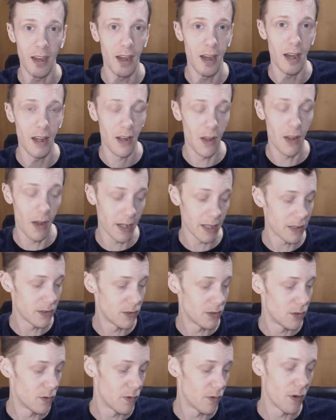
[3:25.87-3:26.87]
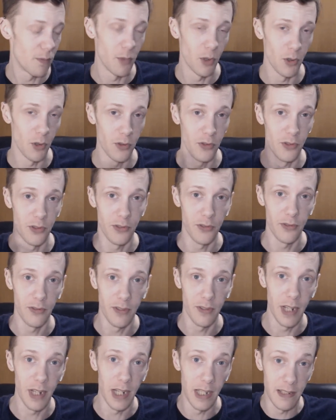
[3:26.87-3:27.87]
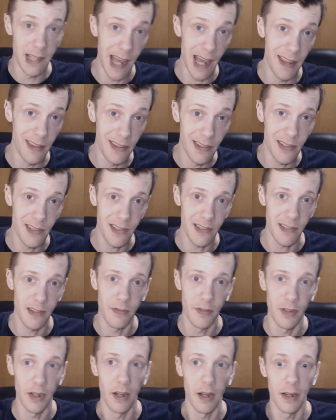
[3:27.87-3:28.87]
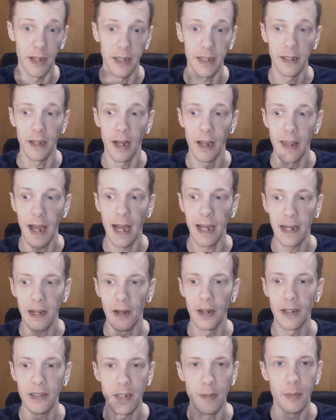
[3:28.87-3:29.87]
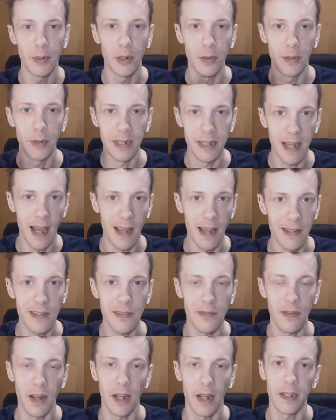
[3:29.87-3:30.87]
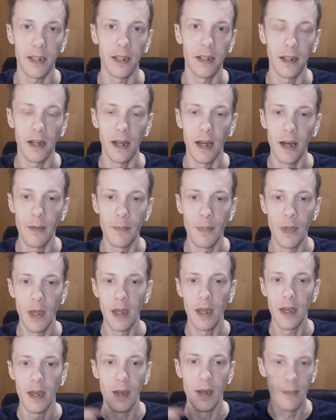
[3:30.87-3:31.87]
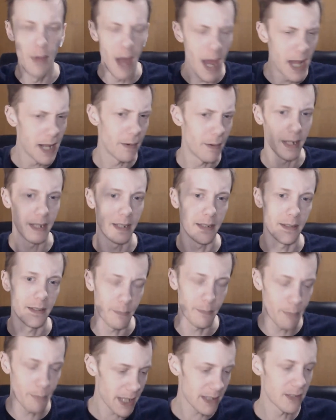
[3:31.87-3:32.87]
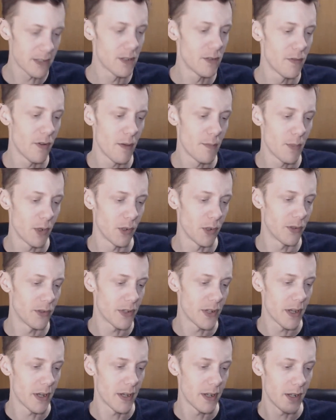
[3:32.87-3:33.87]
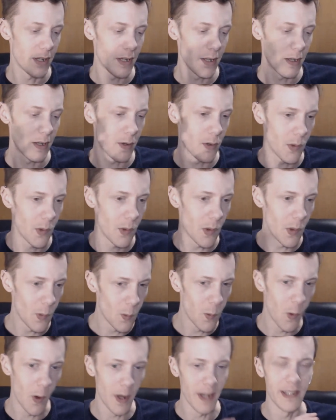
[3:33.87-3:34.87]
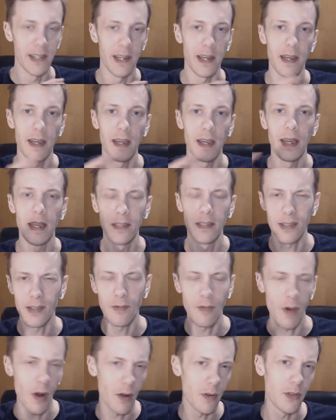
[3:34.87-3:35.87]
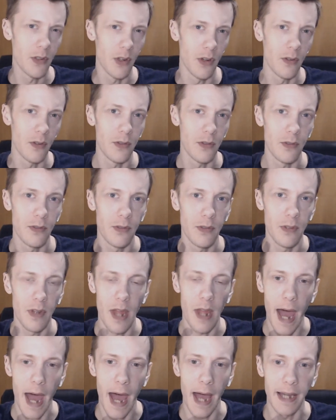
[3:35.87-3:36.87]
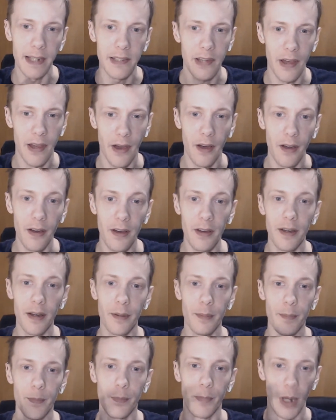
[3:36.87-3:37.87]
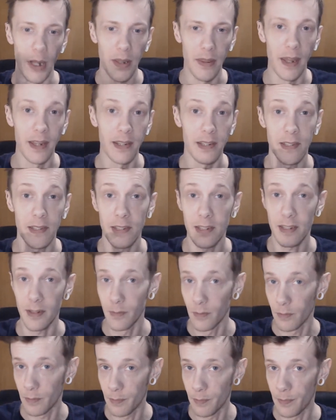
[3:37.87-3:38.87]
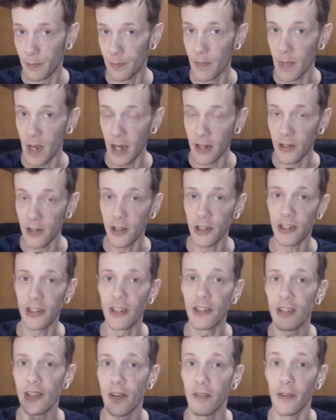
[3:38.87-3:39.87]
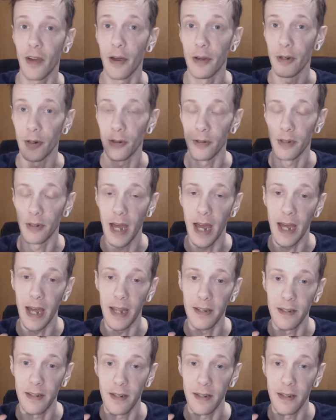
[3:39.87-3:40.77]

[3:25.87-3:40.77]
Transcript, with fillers: like Nouveau Monde intense, if you like, like that kind of typical intense flanker. Um, but anyway, back to Nouveau Monde. What is it? It's a rose oud at its heart, but there's some interesting stuff going on, and